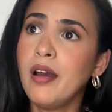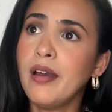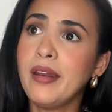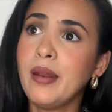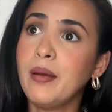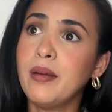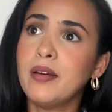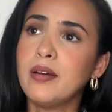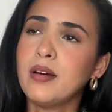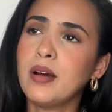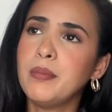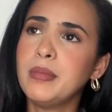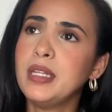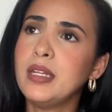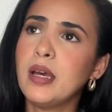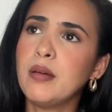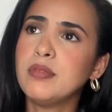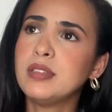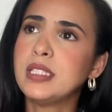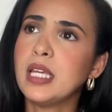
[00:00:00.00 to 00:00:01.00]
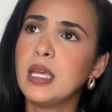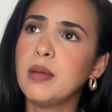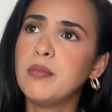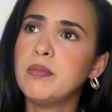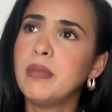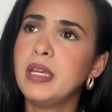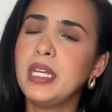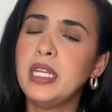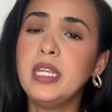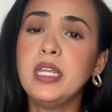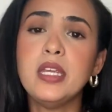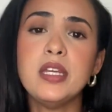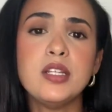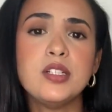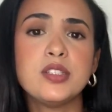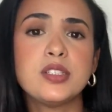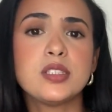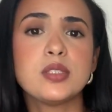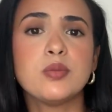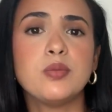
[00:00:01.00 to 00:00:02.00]
a, I mean, I'd say many
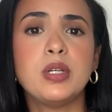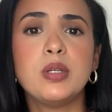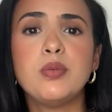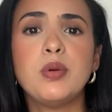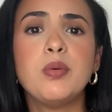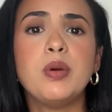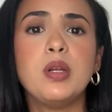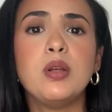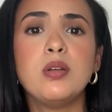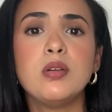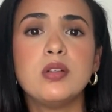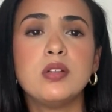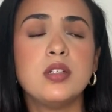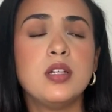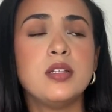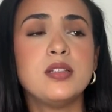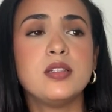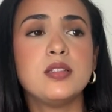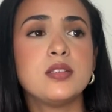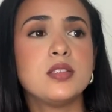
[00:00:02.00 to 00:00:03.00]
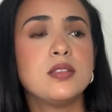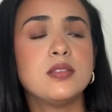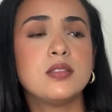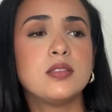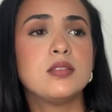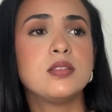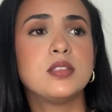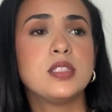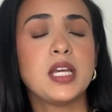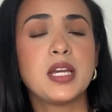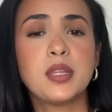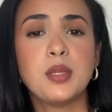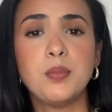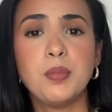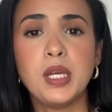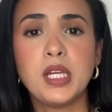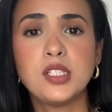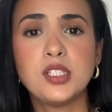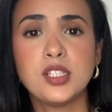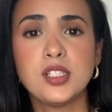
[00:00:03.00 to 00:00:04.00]
years, when we will check the
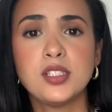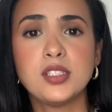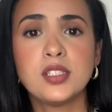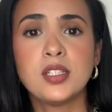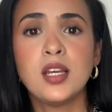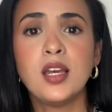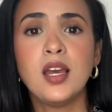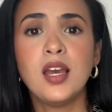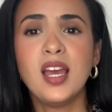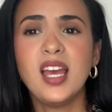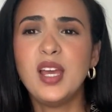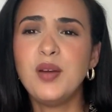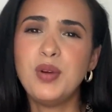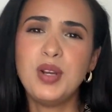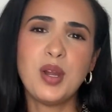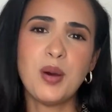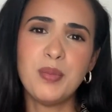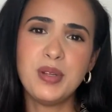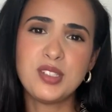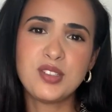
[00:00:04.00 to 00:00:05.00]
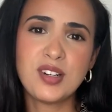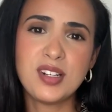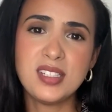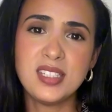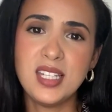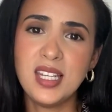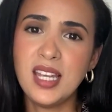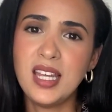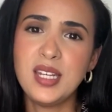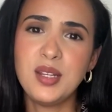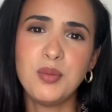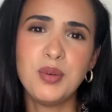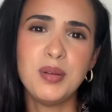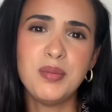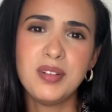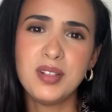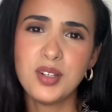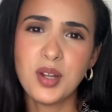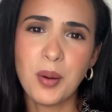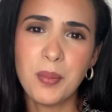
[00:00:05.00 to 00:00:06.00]
pictures, it will not be trendy and it
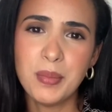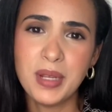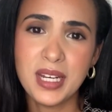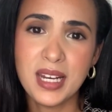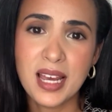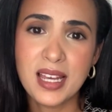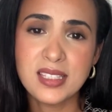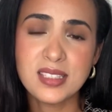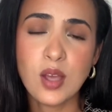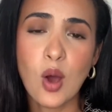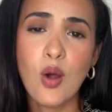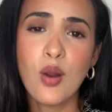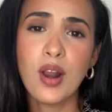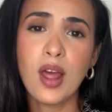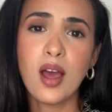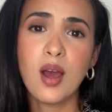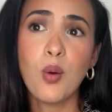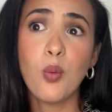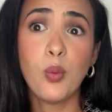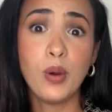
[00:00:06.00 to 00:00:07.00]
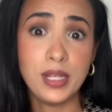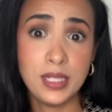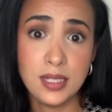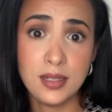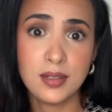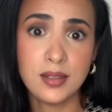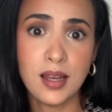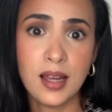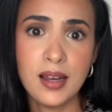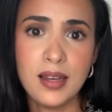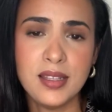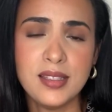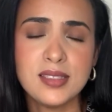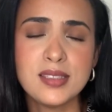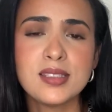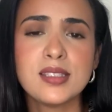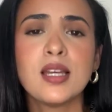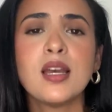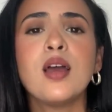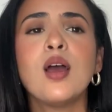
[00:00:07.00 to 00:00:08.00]
will not be nice on a wedding, at
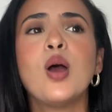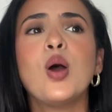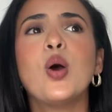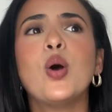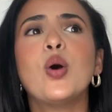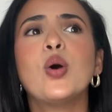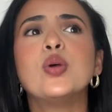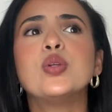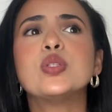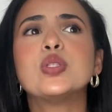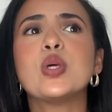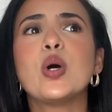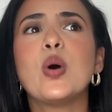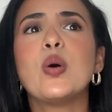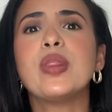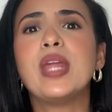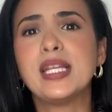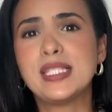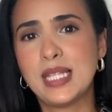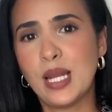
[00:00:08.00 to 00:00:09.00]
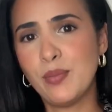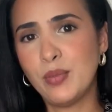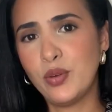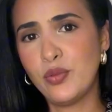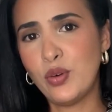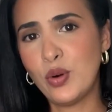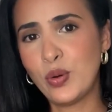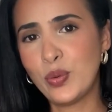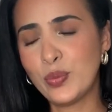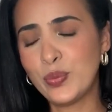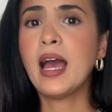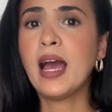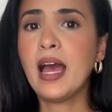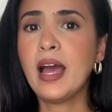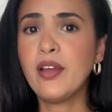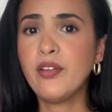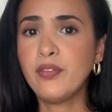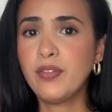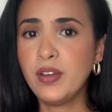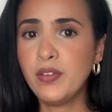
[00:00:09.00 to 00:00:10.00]
least. So that's number 4.
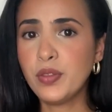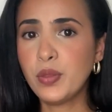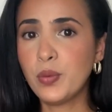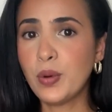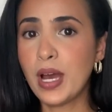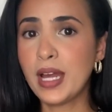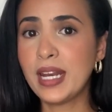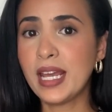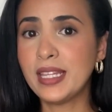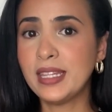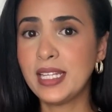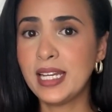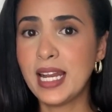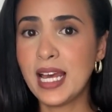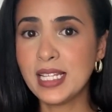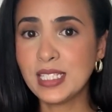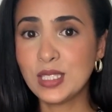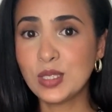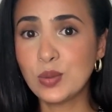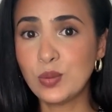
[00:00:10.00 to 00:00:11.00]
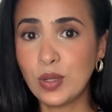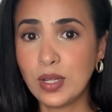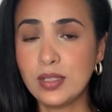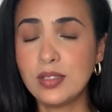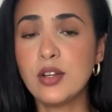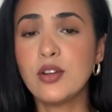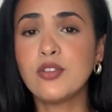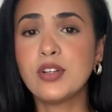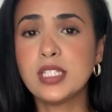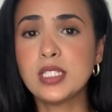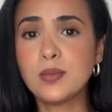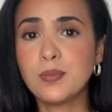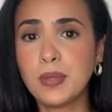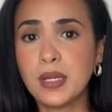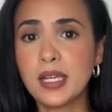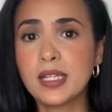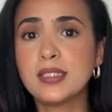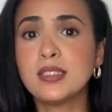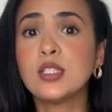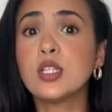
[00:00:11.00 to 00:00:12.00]
Fifth one and the last one,
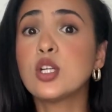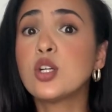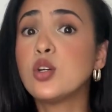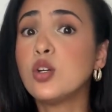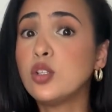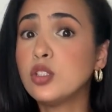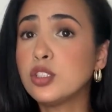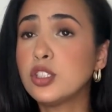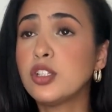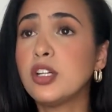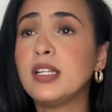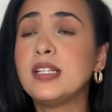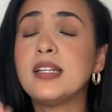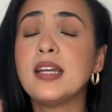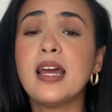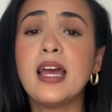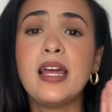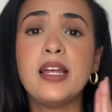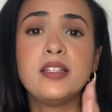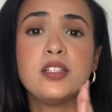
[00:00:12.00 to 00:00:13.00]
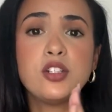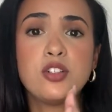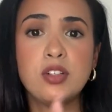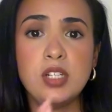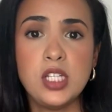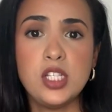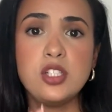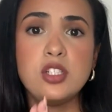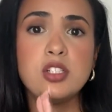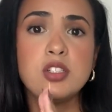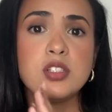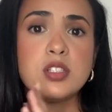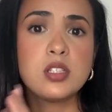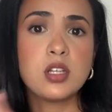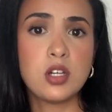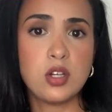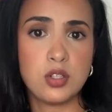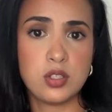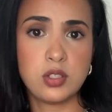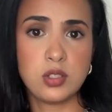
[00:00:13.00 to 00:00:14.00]
respect cultural and religious
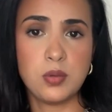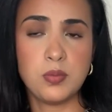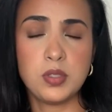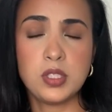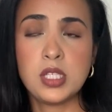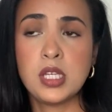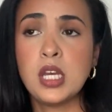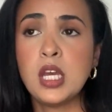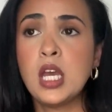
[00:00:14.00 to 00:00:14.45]
customs.